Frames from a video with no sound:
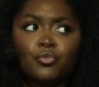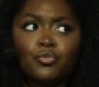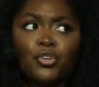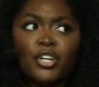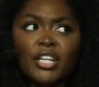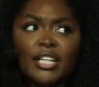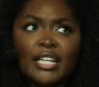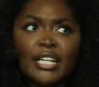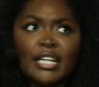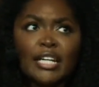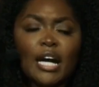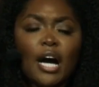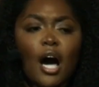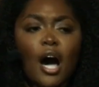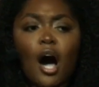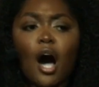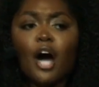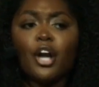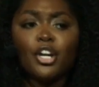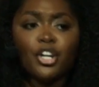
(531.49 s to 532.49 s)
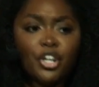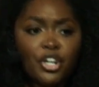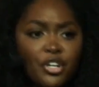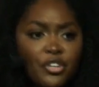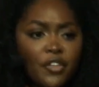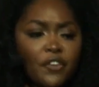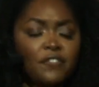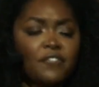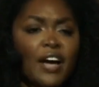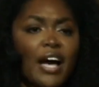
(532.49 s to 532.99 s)
really honor
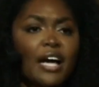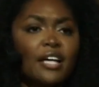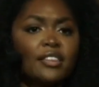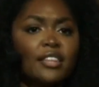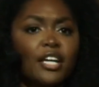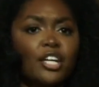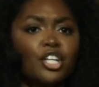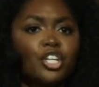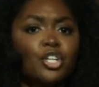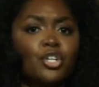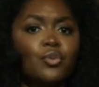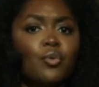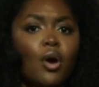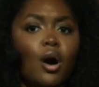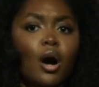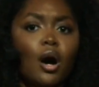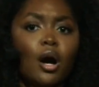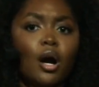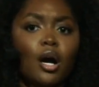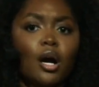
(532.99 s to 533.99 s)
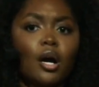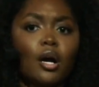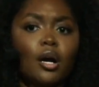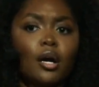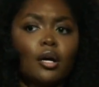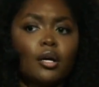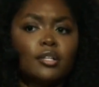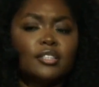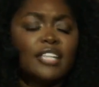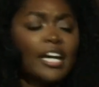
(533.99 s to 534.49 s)
the fact that you
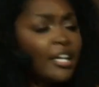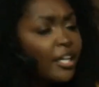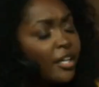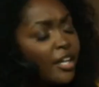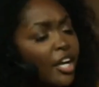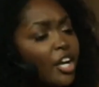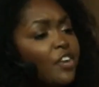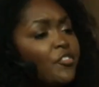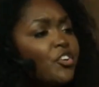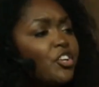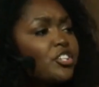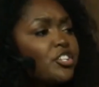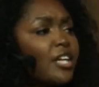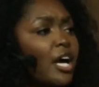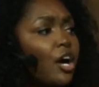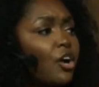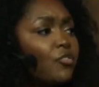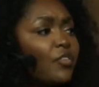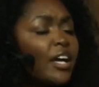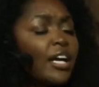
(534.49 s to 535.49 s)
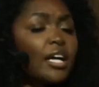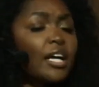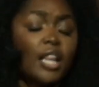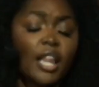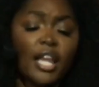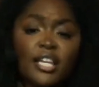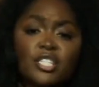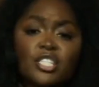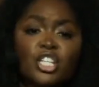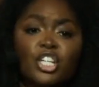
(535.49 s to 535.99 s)
are taking care of yourself and
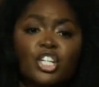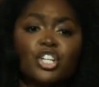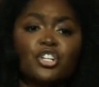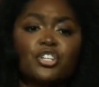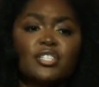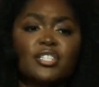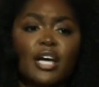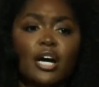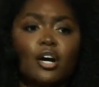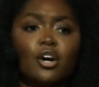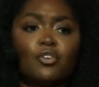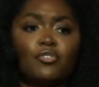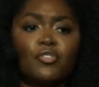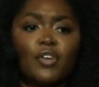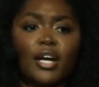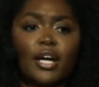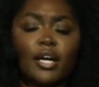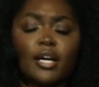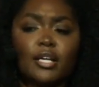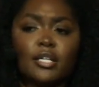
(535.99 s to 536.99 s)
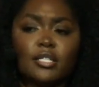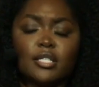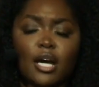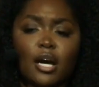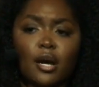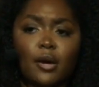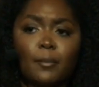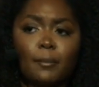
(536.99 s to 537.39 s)
cleansing yourself and